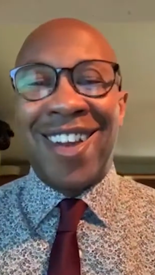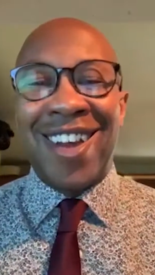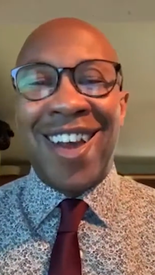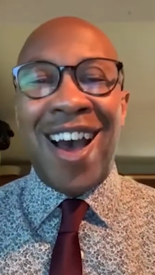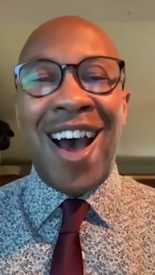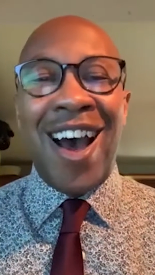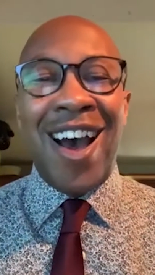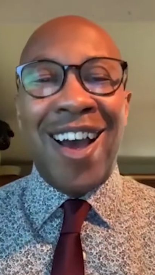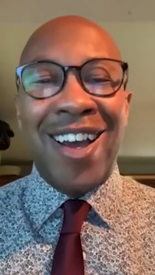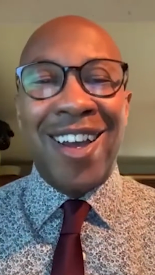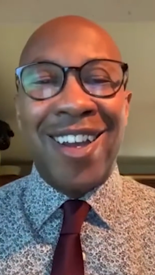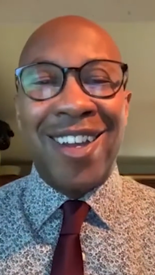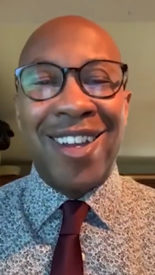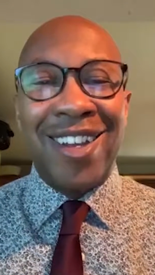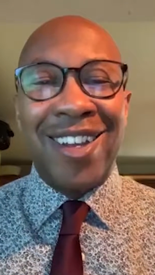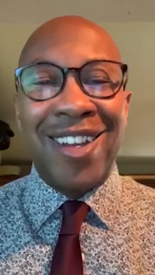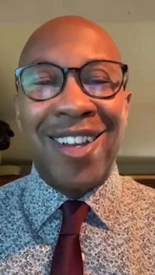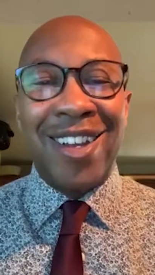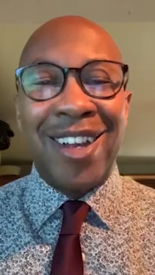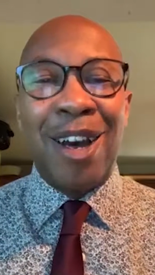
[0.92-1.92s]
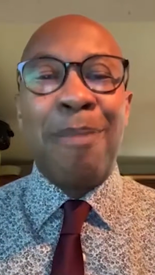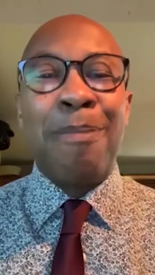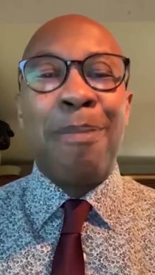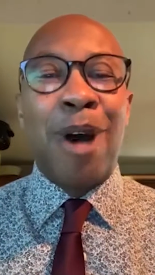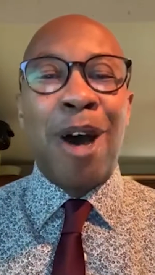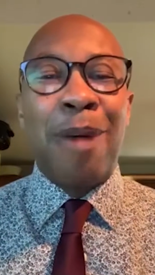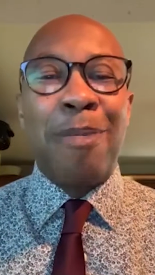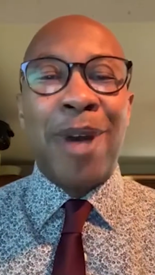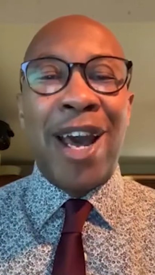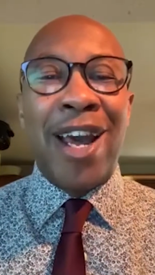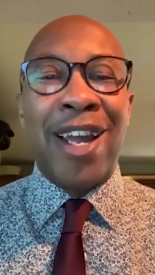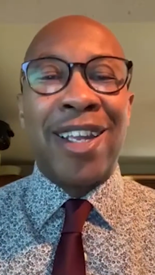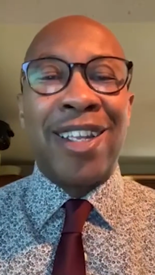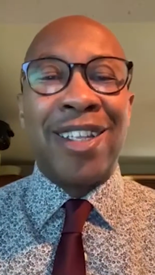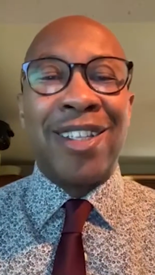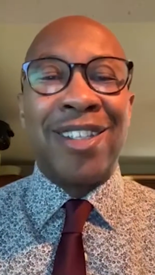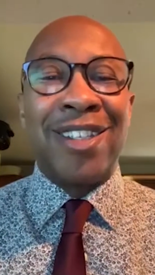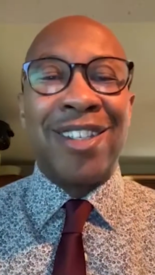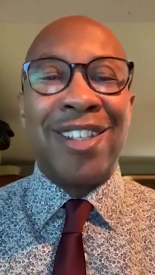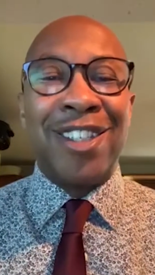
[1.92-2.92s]
Hi, I'm Bob
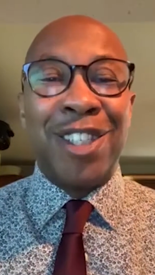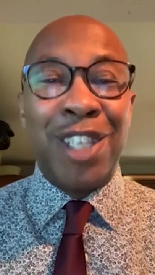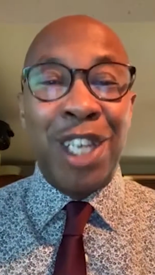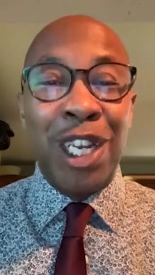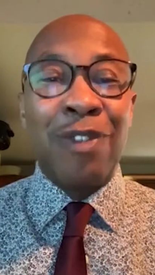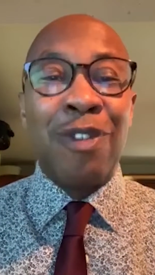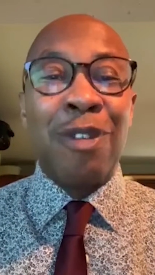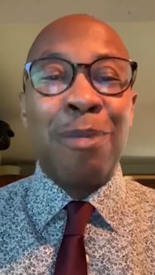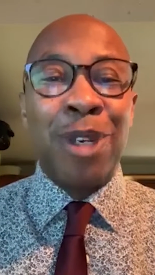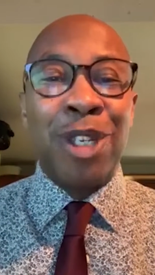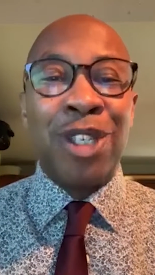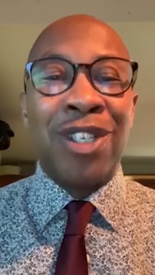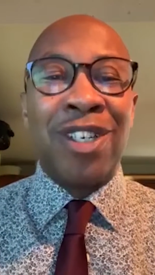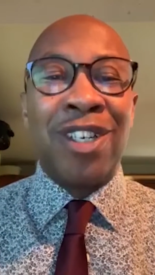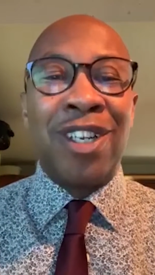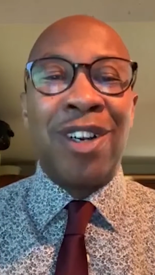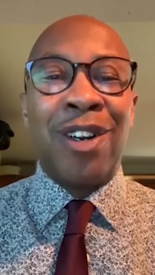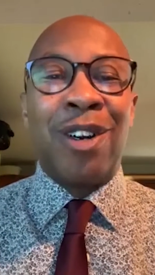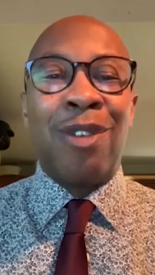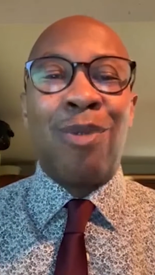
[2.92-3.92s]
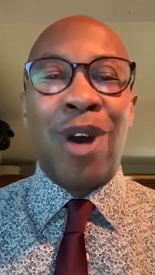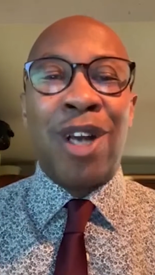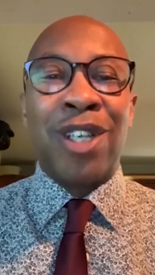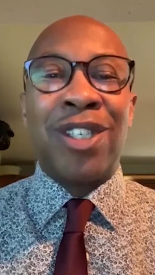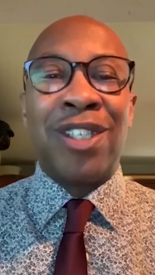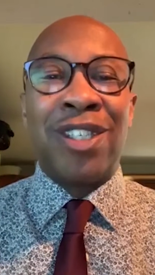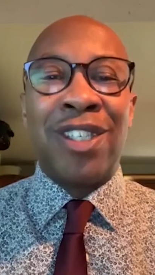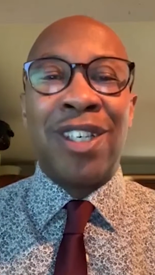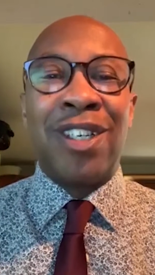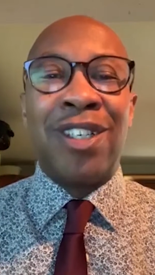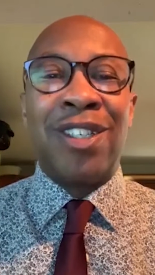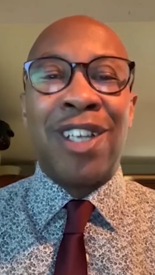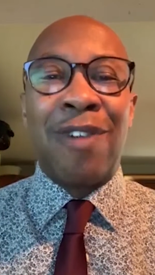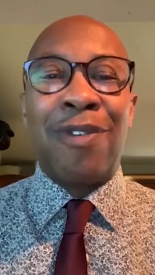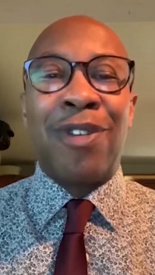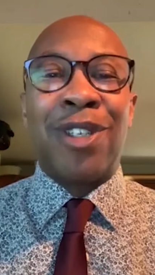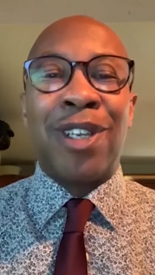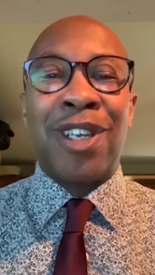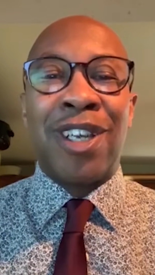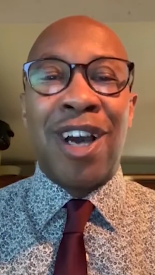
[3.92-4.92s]
Adkins, Dean of Admission here at Washington and
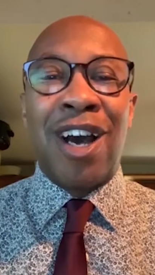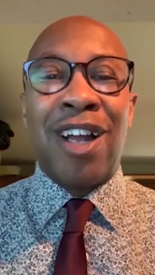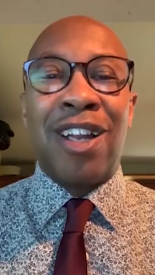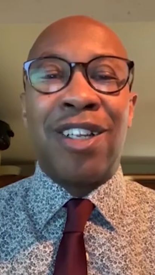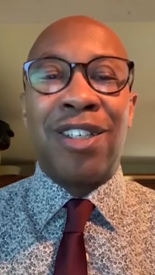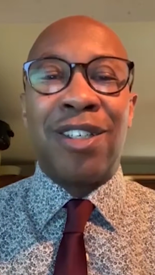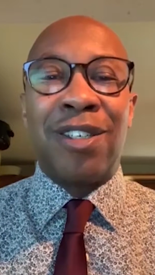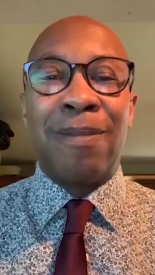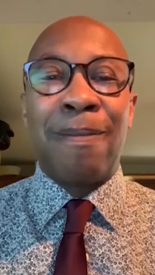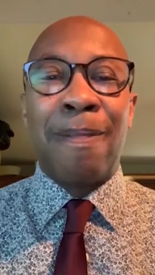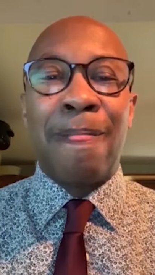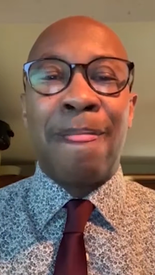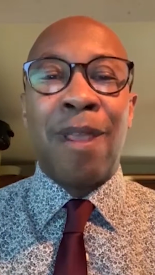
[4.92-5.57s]
Jefferson College.